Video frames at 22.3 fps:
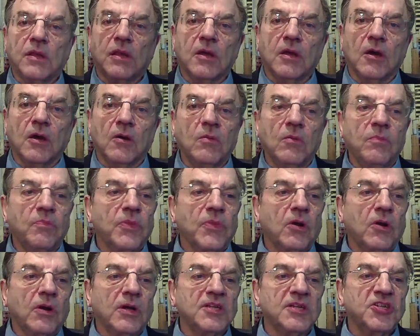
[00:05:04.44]
ago,
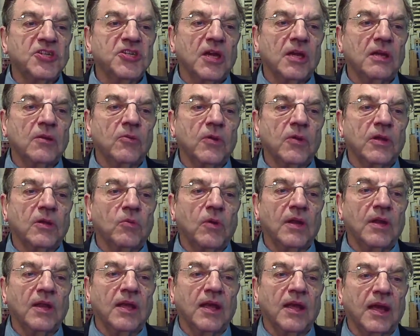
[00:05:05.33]
on January
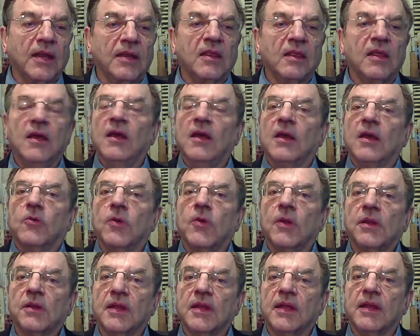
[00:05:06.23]
28th,
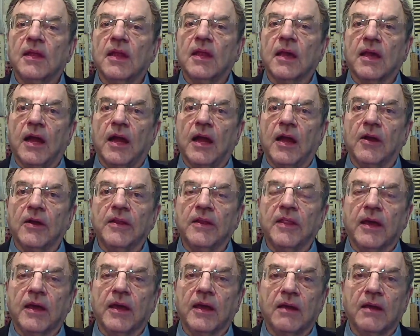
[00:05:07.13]
Christine
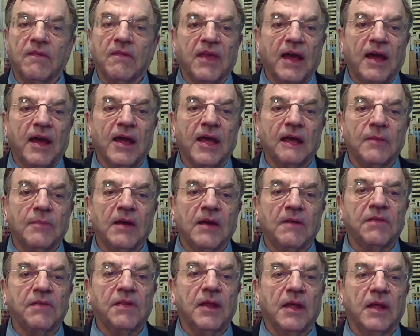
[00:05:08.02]
Lagarde, the head of the
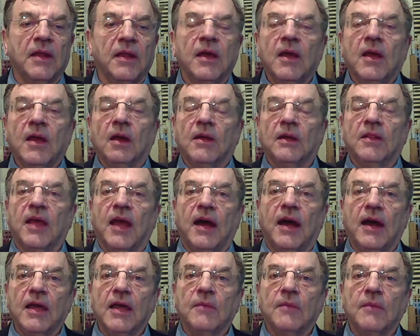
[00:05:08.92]
IMF, said the
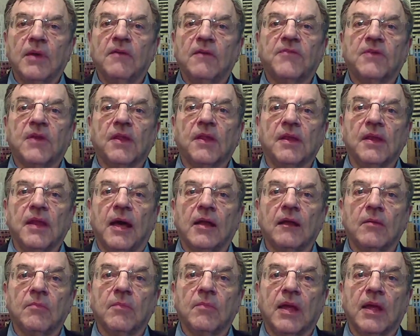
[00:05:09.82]
IMF does
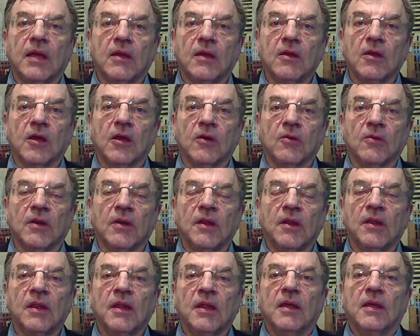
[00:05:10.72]
not make
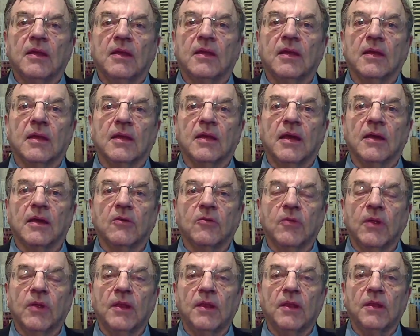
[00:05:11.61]
loans to
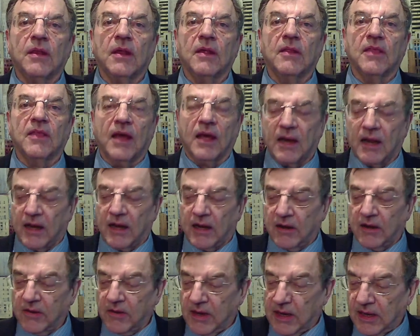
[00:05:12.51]
countries that
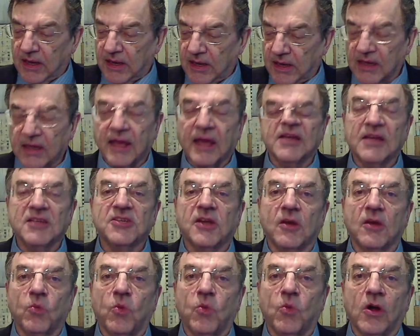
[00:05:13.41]
are uh,
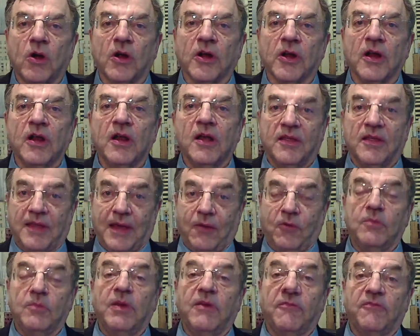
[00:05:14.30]
engaged in war.
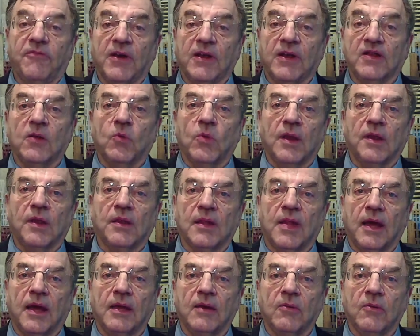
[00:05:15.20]
That would be funding one
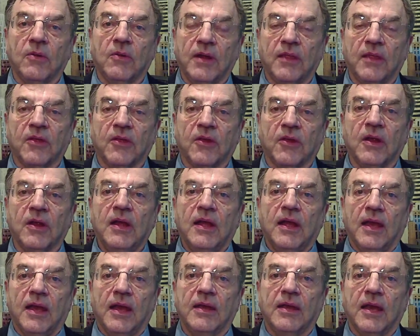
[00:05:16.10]
side or another.
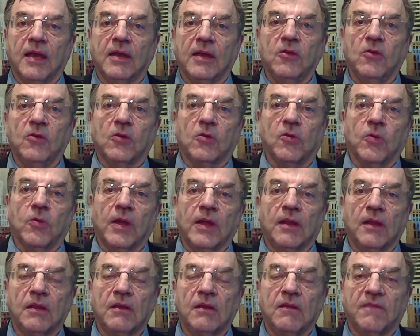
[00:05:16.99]
And yet,
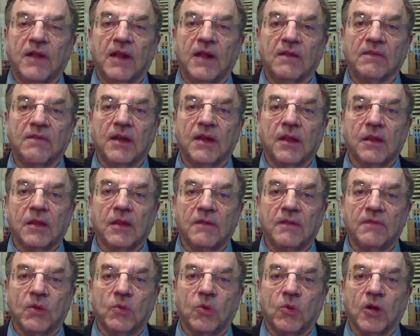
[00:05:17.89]
Ukraine is involved in a
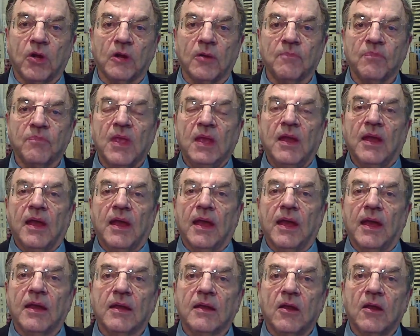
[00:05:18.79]
civil war.
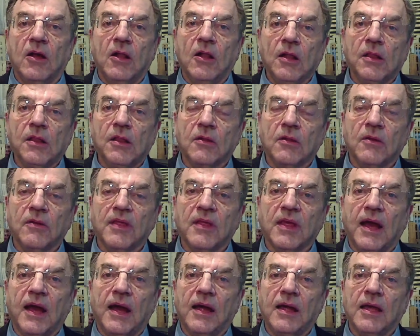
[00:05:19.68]
And also,
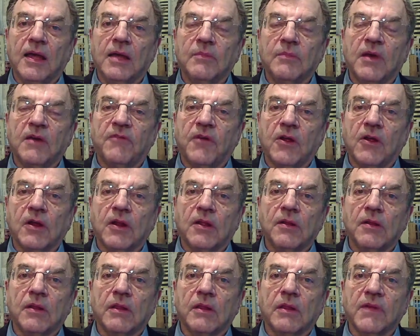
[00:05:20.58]
the IMF
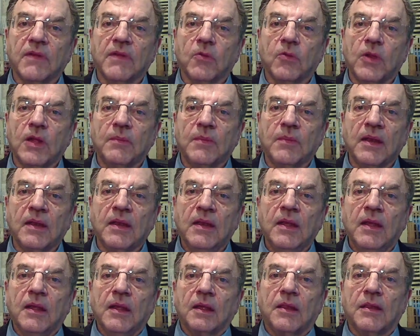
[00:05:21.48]
Articles of Agreement
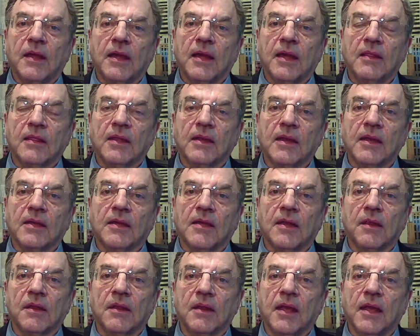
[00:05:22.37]
say that
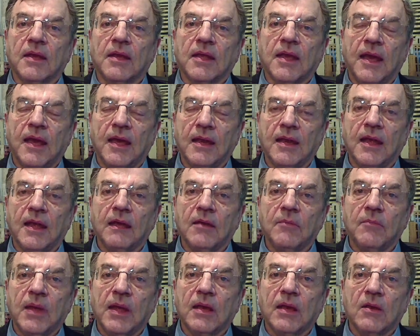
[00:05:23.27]
it, does, it
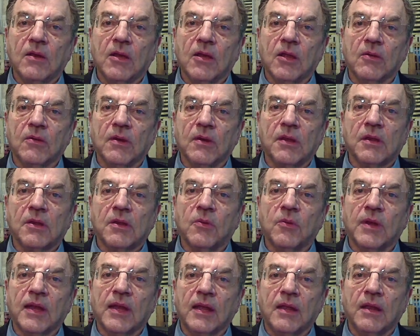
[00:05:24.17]
cannot make loans
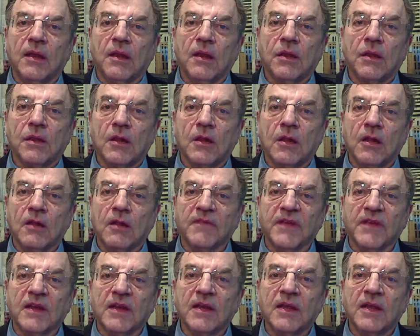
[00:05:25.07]
to an
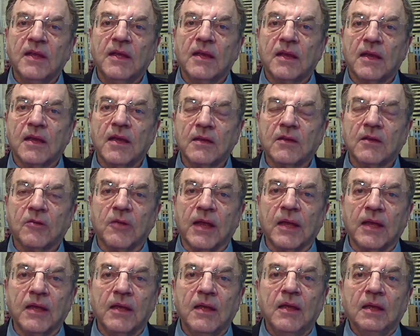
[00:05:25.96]
insolvent
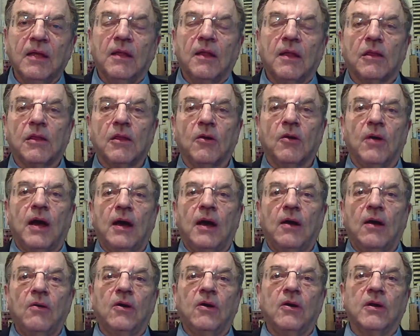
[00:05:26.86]
country. So,
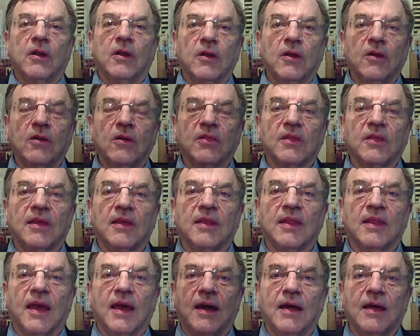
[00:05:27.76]
how on earth can
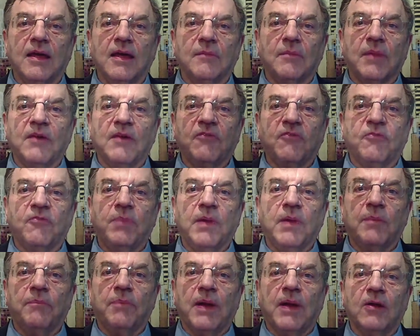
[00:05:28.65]
the IMF
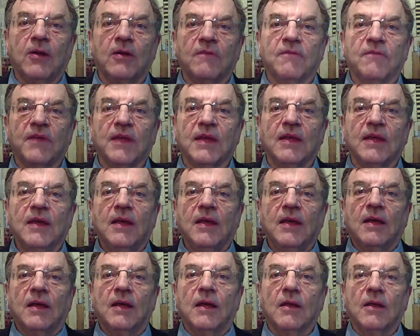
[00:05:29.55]
be part of a
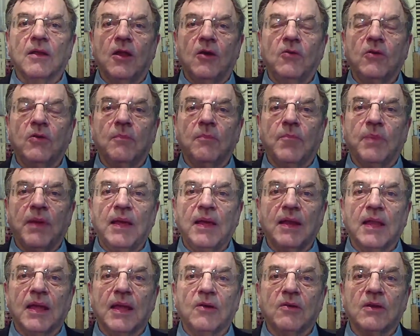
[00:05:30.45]
loan
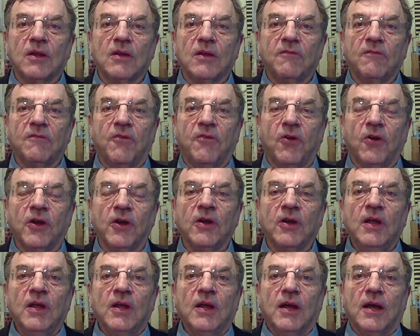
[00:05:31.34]
bailout
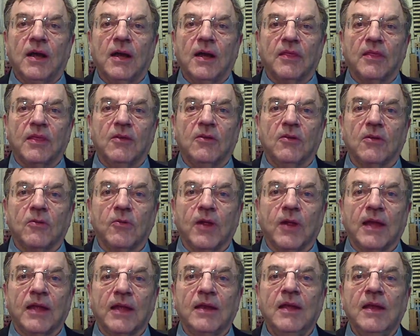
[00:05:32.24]
for uh, the
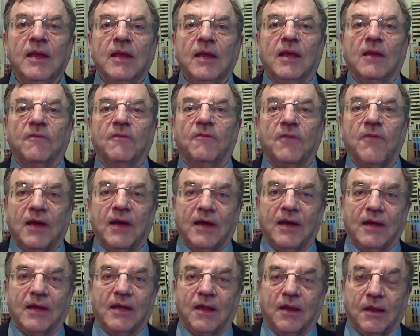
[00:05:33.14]
Ukraine if
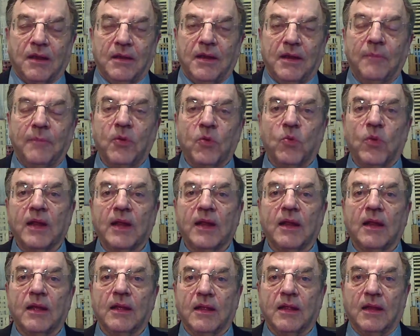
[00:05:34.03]
uh, number
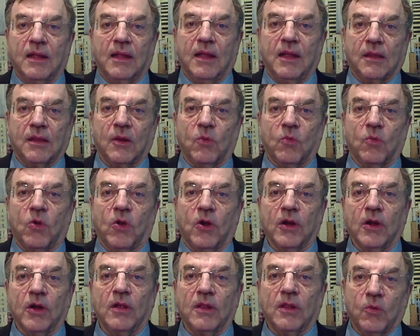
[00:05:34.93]
one, uh, it's at
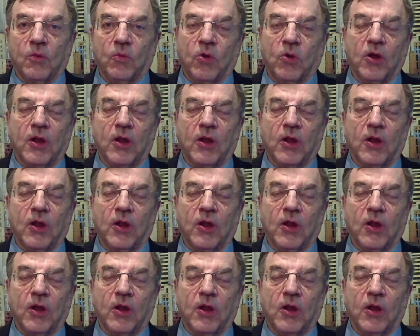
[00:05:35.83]
war. The war